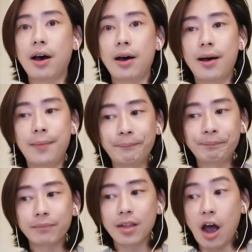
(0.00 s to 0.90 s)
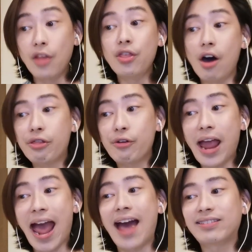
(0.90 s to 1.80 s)

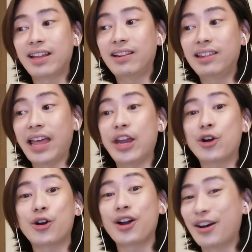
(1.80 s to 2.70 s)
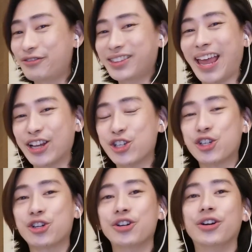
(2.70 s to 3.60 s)
another added layer of
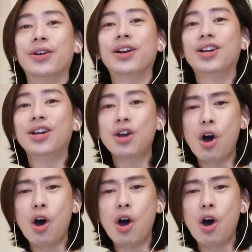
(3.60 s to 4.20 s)
texture.